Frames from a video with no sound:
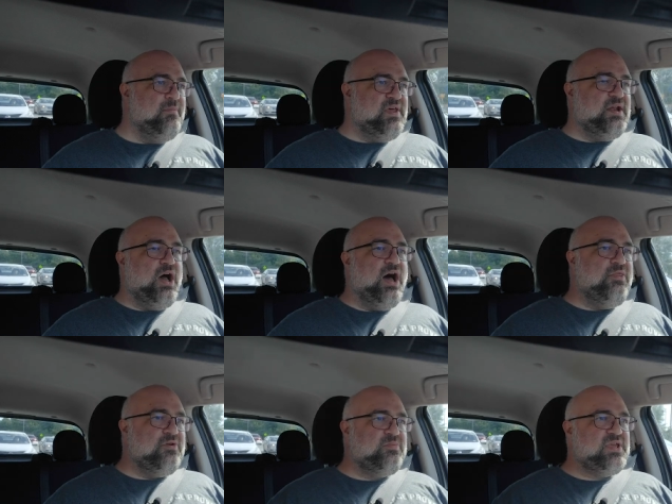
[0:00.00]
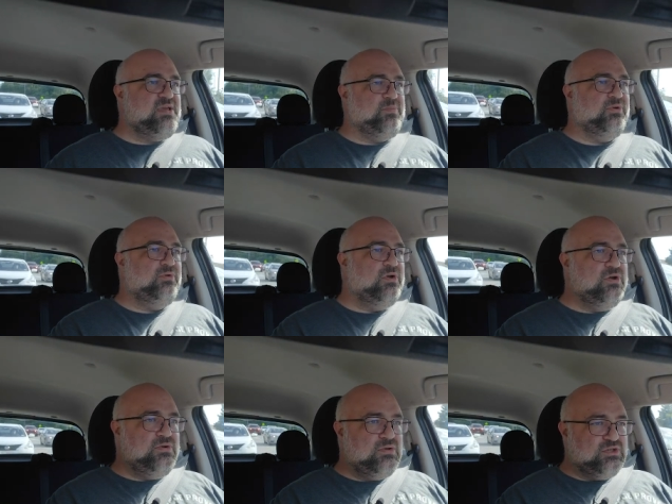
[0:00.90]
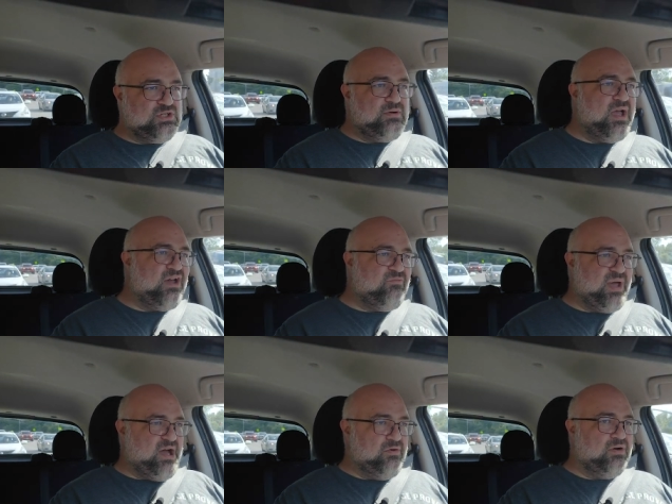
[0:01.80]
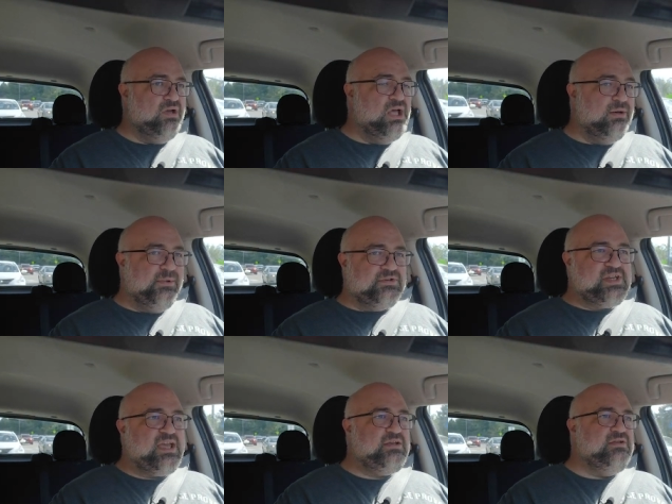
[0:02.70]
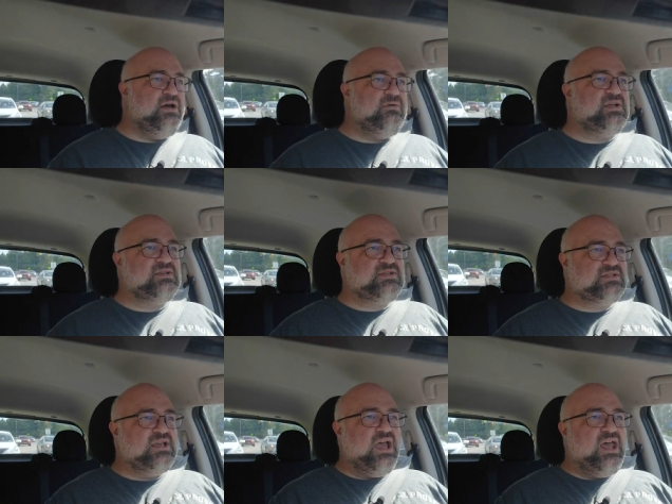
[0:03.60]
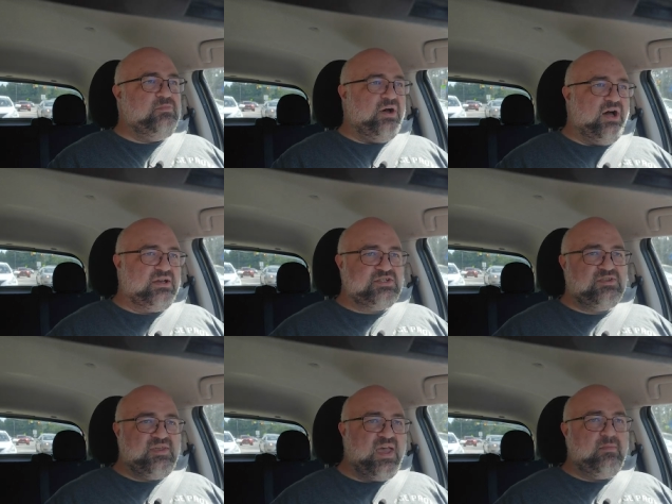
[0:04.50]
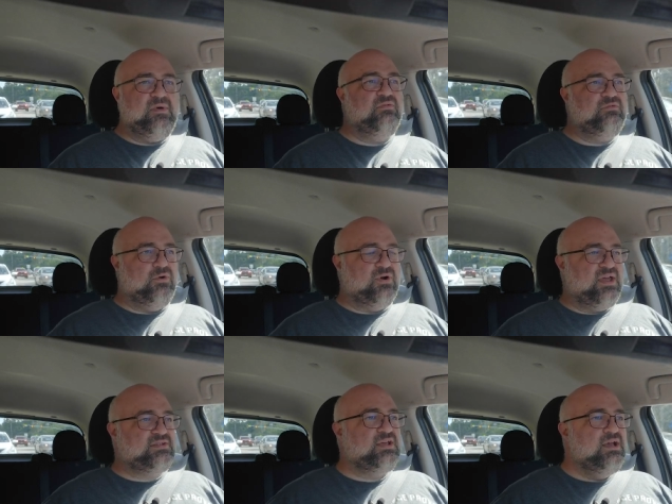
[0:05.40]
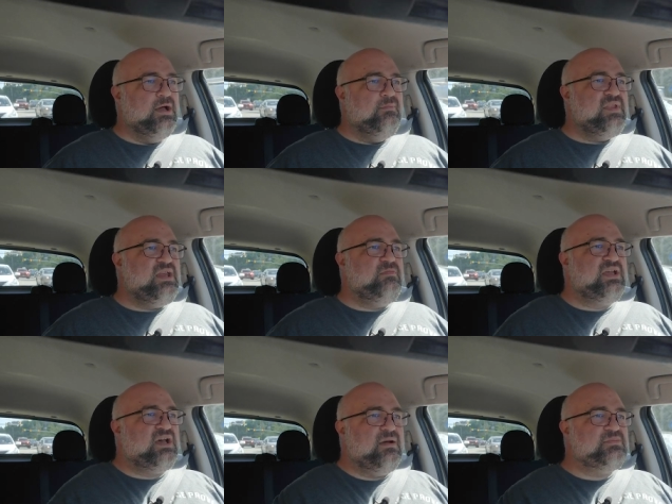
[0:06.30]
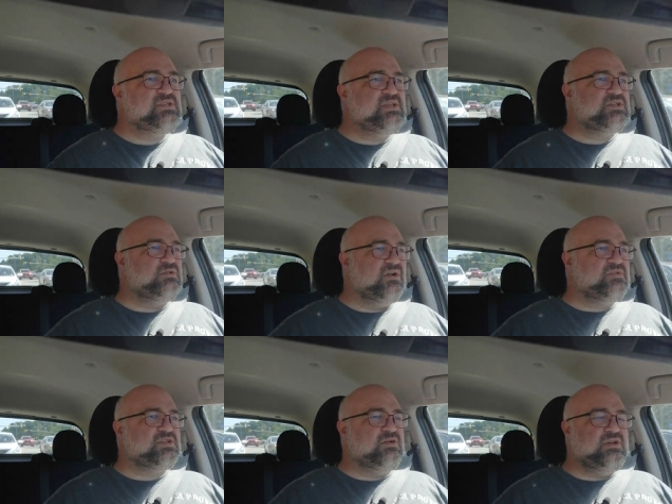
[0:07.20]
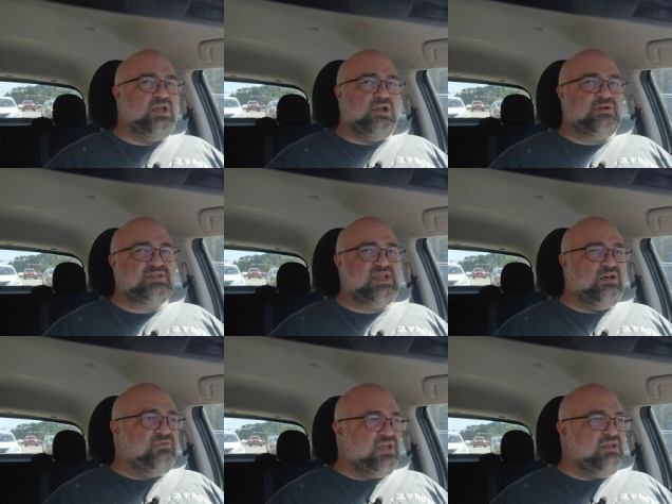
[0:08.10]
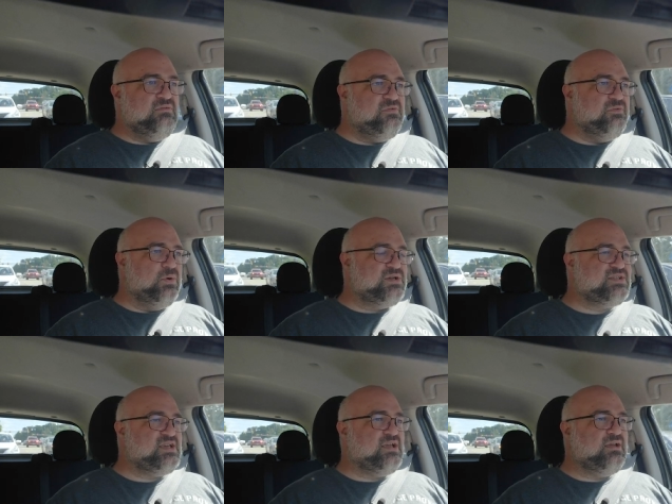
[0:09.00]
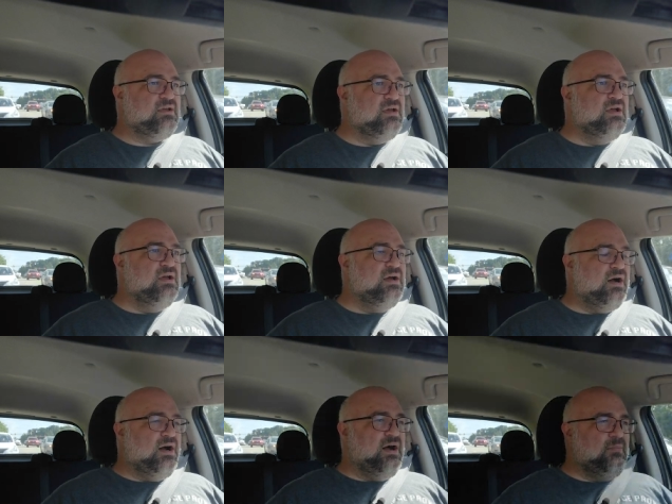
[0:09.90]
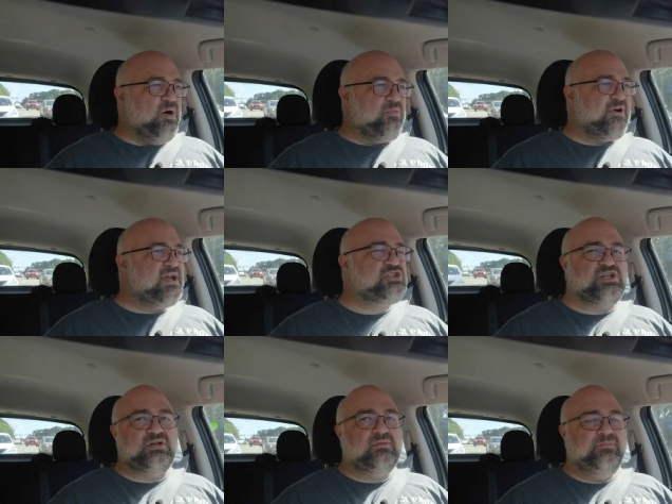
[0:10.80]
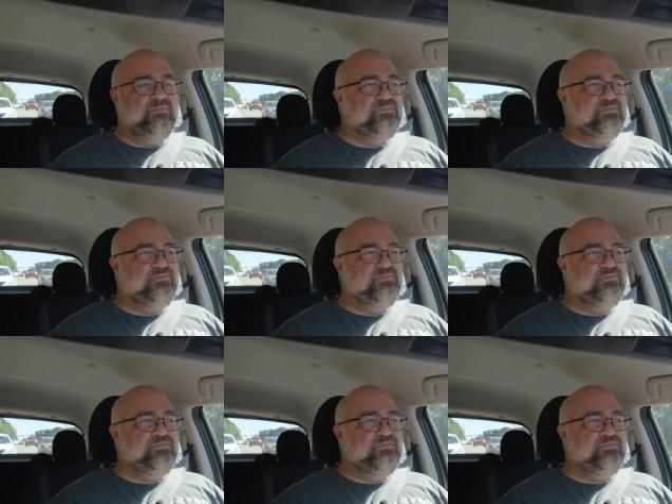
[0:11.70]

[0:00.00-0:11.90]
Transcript: then other people who do have power will take notice and punish them for it. It becomes this sort of circular, self-enforcing oppression.